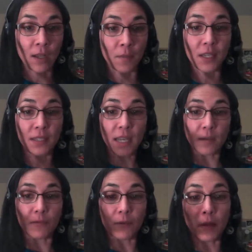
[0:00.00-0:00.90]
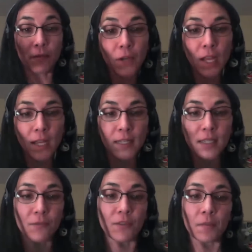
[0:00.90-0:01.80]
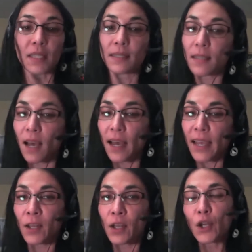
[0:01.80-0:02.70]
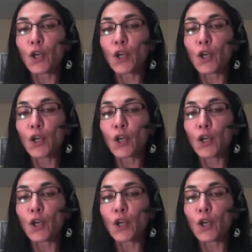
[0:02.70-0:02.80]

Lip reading: you can take them from the front and from the side.